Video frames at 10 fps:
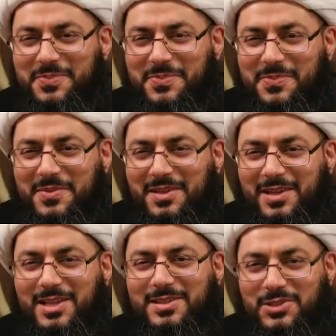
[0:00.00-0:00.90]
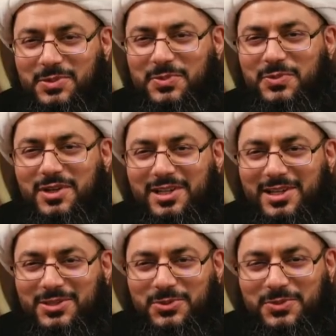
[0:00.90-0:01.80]
they were claiming Ali was not a
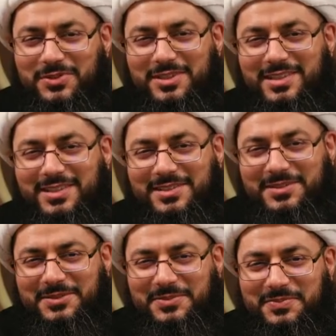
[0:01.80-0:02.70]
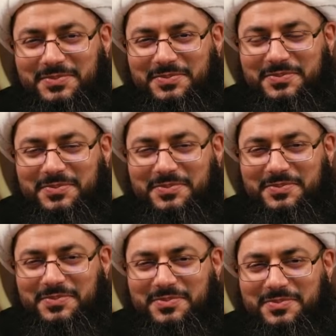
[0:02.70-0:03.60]
Muslim and that the Prophet had to
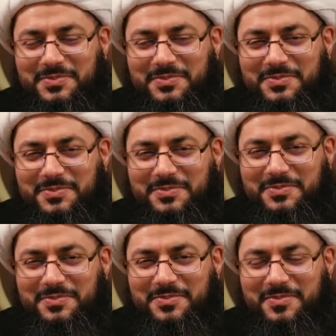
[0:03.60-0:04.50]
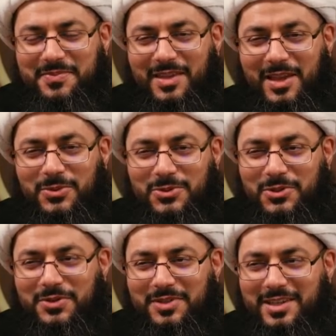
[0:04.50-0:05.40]
make that declaration to
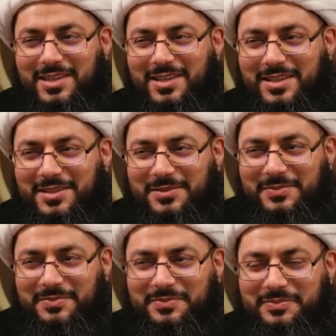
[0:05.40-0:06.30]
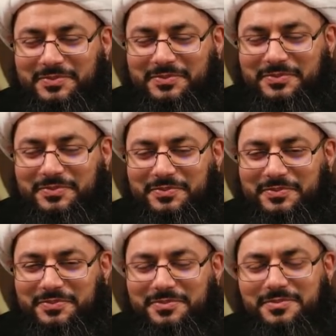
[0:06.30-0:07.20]
confirm that he was a Muslim.
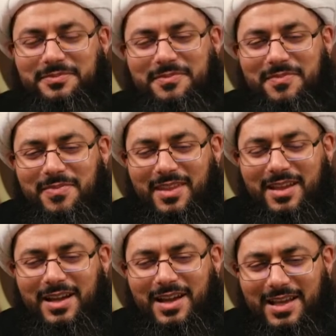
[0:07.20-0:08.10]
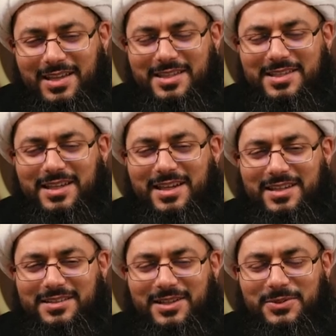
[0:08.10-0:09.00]
Of course, this is unacceptable, an
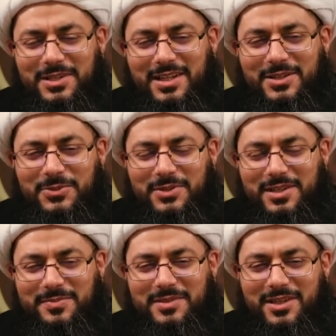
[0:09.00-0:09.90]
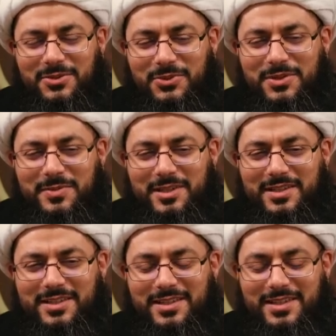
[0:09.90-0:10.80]
unacceptable explanation. At
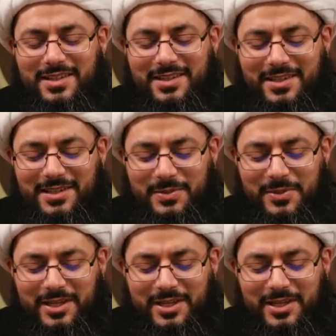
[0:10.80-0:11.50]
any rate, let's